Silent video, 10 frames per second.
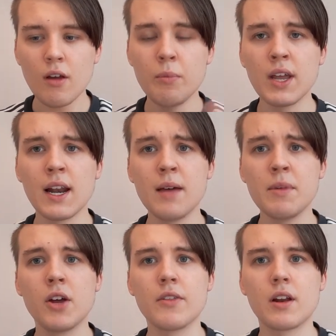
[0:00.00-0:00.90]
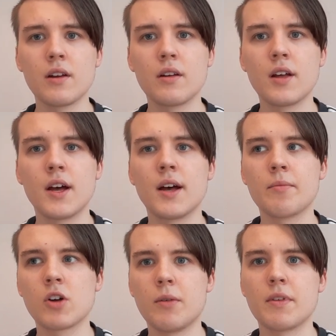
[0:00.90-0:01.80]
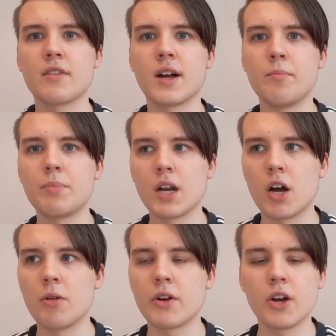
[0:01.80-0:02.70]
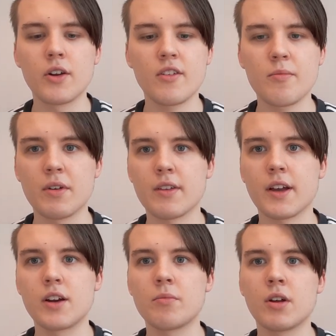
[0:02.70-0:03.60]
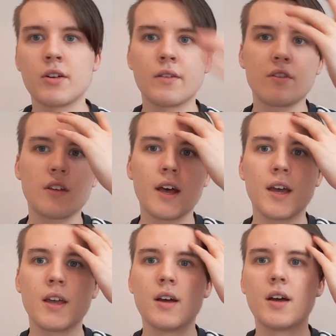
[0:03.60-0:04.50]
But yeah, let me know in the um, comments down below. I know this is my second upload of today.